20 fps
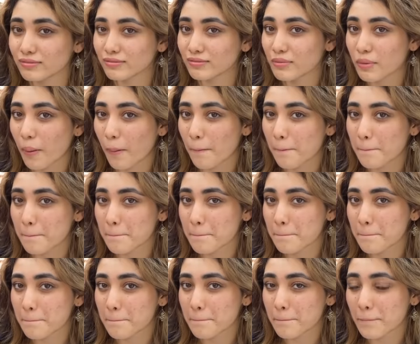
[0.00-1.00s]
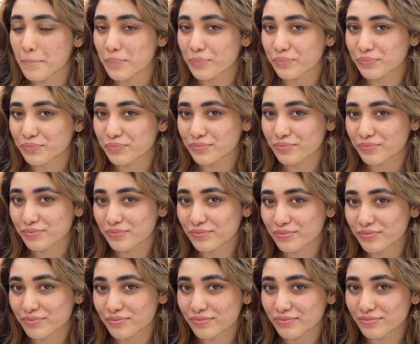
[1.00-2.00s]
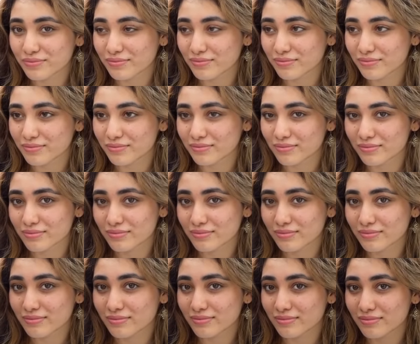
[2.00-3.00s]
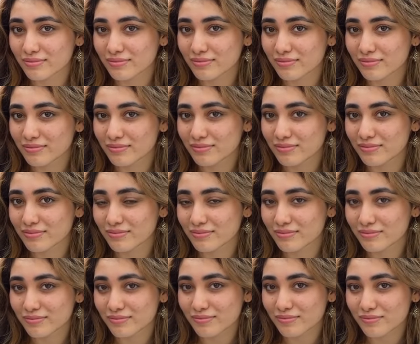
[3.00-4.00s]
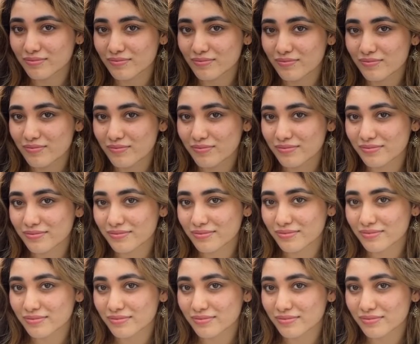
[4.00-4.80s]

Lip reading: (not speaking)